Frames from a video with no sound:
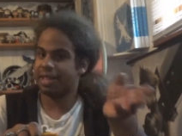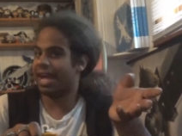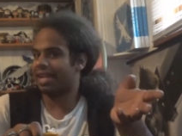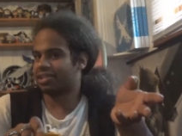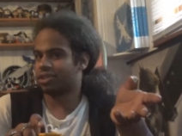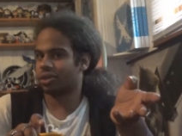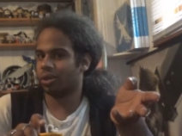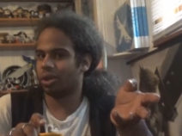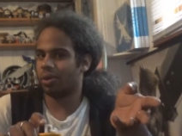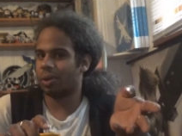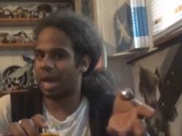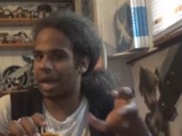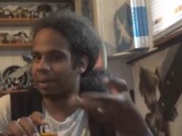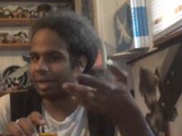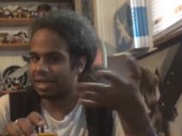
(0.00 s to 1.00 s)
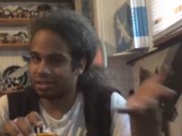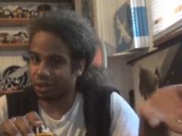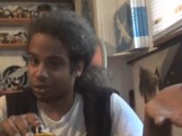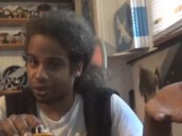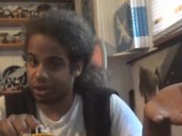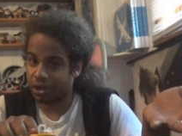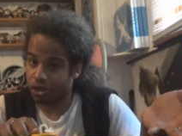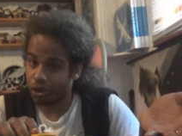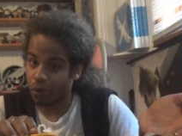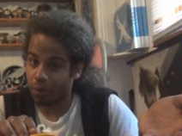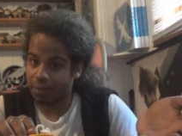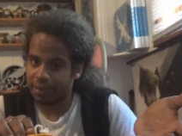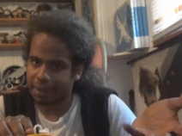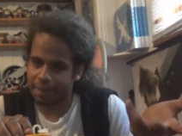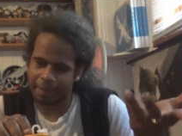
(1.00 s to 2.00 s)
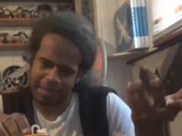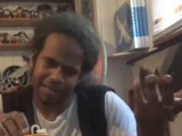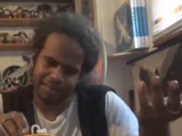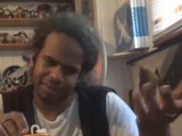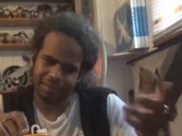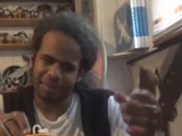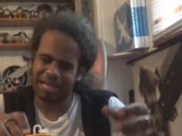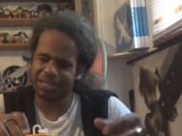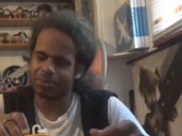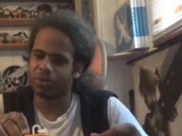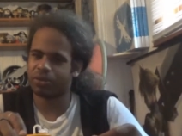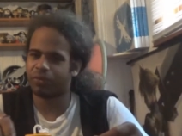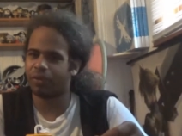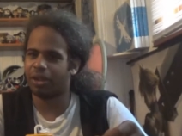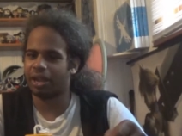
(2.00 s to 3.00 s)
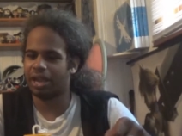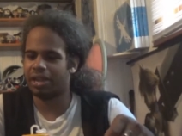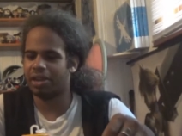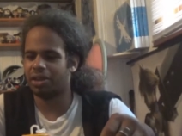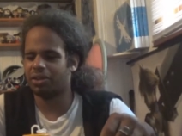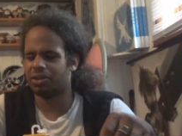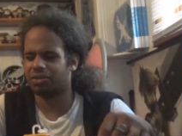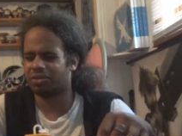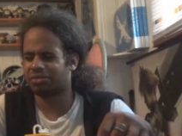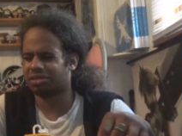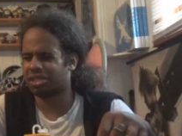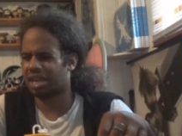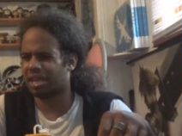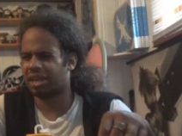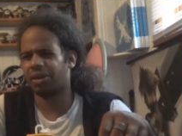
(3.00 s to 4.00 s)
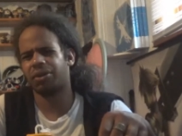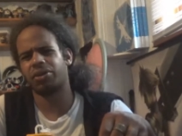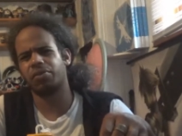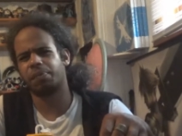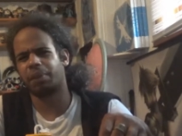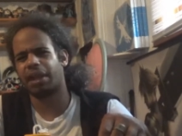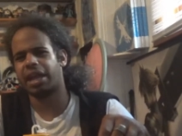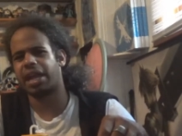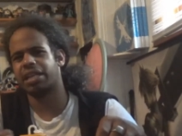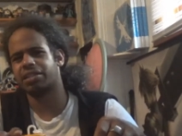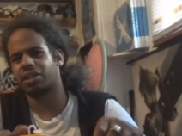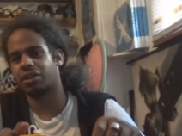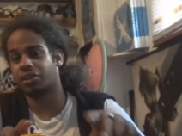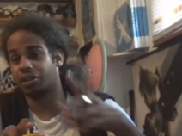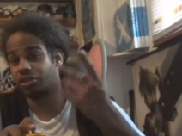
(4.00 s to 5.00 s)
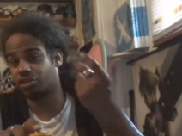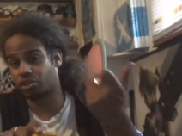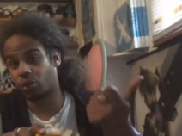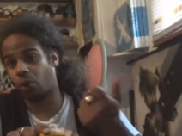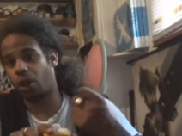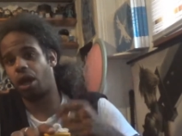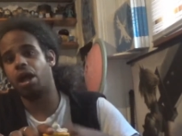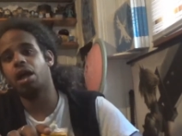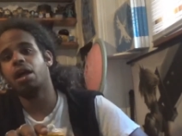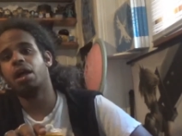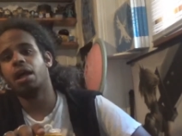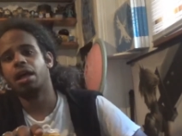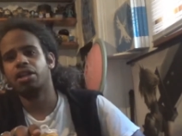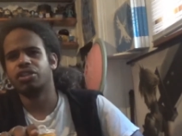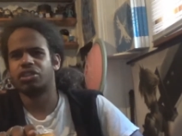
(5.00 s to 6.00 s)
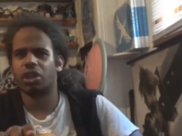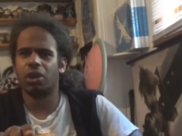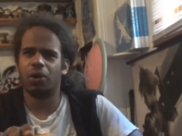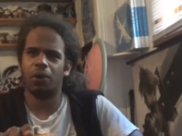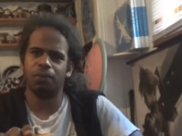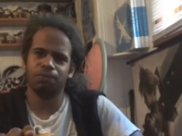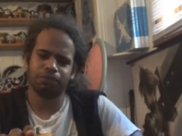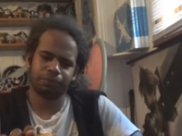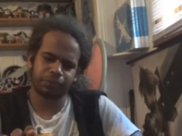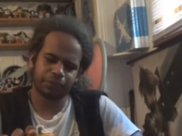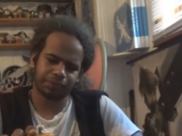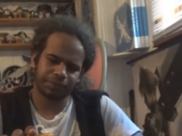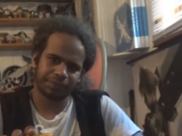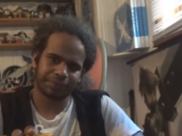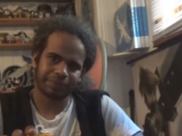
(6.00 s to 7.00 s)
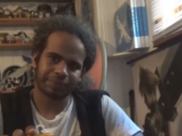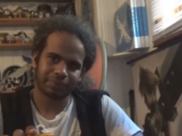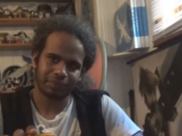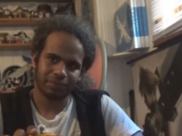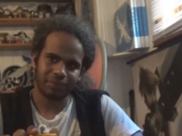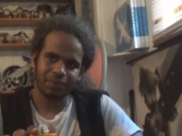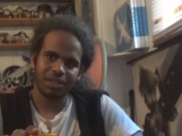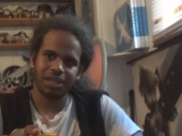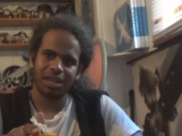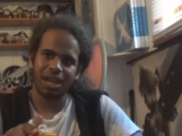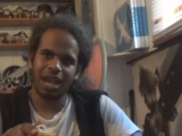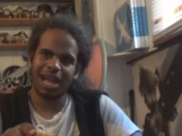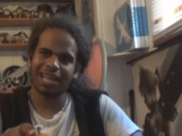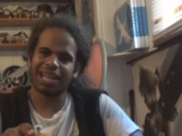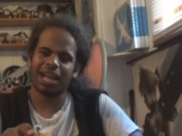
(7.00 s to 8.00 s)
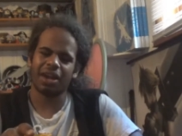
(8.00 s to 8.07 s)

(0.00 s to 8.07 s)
That's your loadout. That's all you can do with him, and that's almost for like any other side character you play as, other than Sora. So I